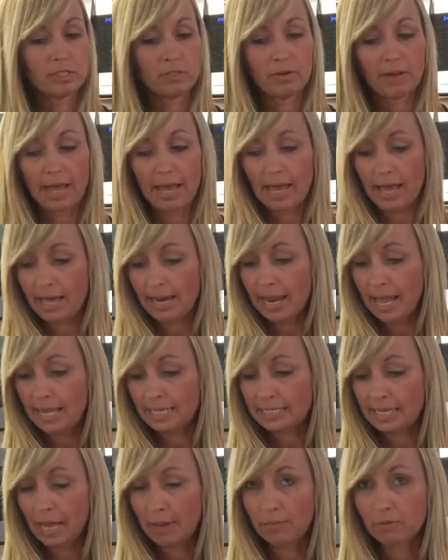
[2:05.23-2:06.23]
to add
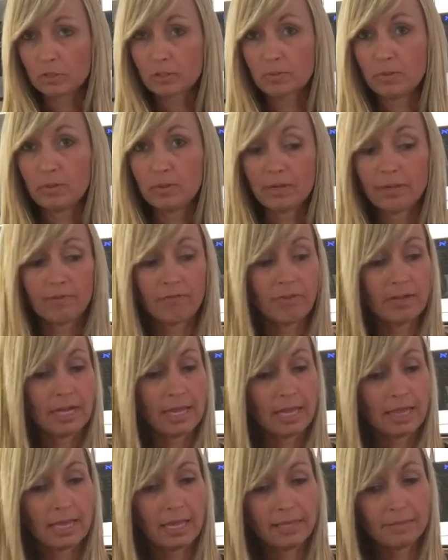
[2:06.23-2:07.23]
a tablespoon of
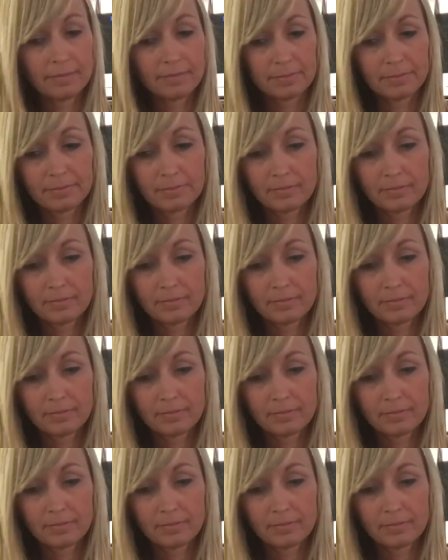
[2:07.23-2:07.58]
vanilla.